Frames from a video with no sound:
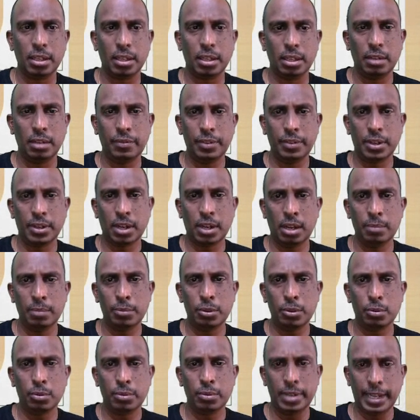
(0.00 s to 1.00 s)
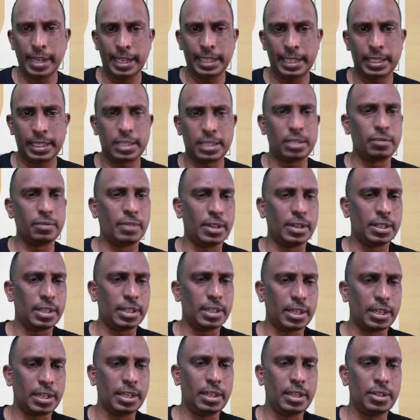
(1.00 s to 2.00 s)
if we come to next one,
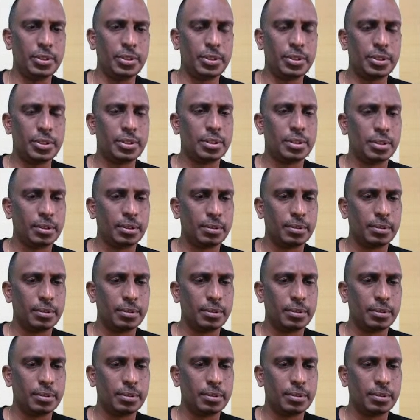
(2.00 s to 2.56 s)
that is